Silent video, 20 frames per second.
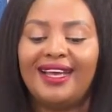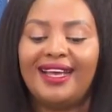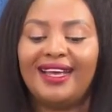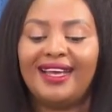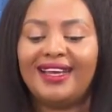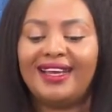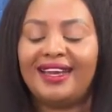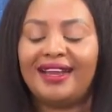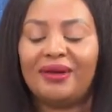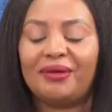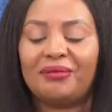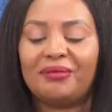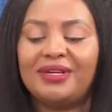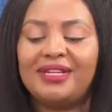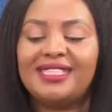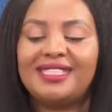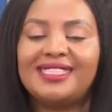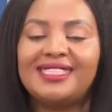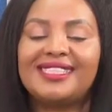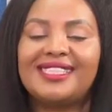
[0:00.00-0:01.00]
And we
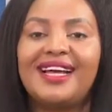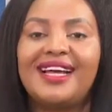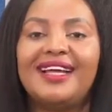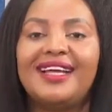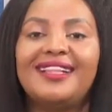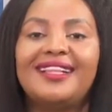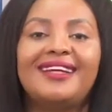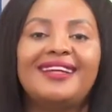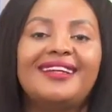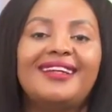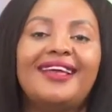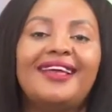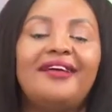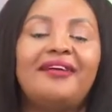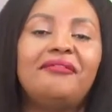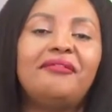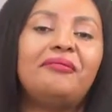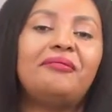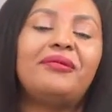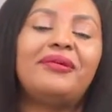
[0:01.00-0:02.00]
desire that
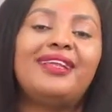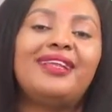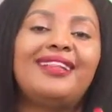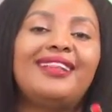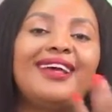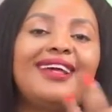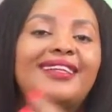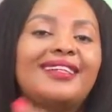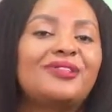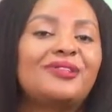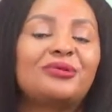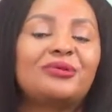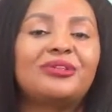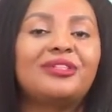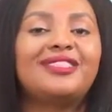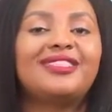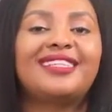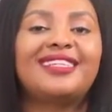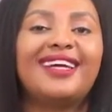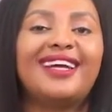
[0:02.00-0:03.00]
everybody that is
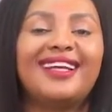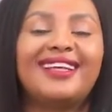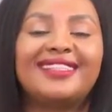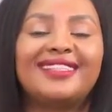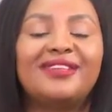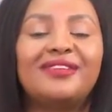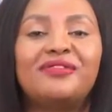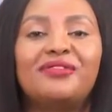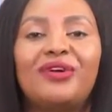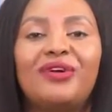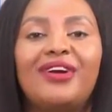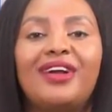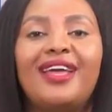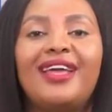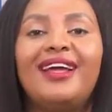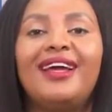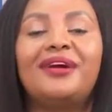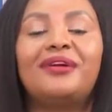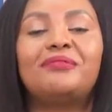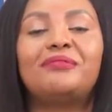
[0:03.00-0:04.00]
watching us, if you're a
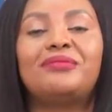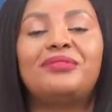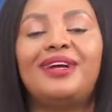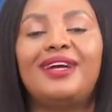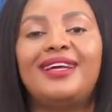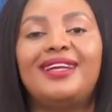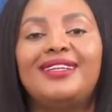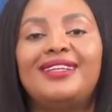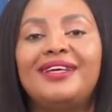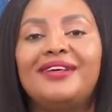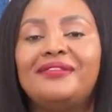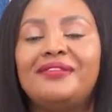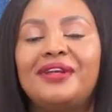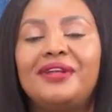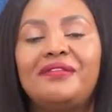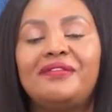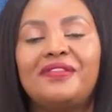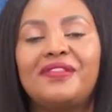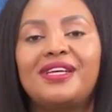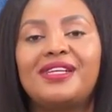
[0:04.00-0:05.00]
young bride, even
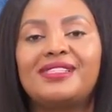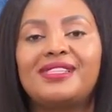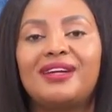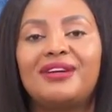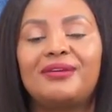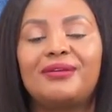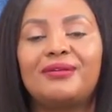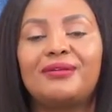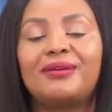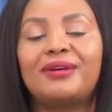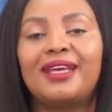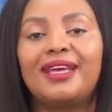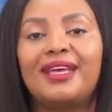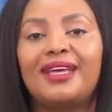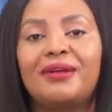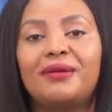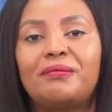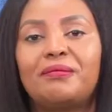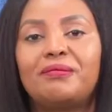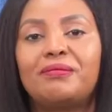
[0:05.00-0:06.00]
if things are not
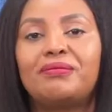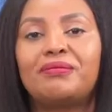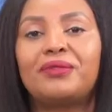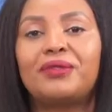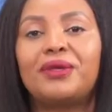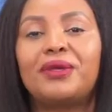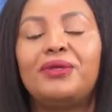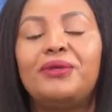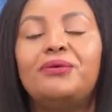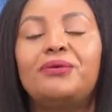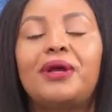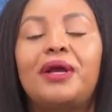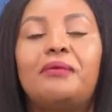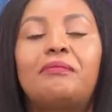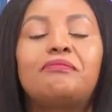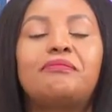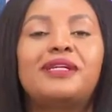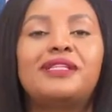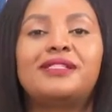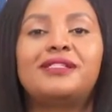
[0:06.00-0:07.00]
okay, you can
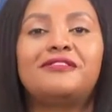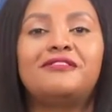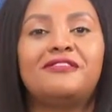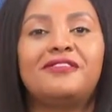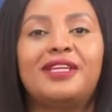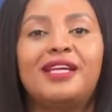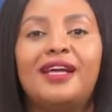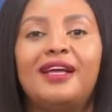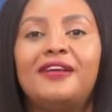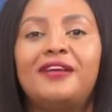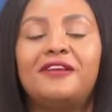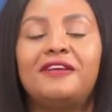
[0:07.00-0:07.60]
persevere.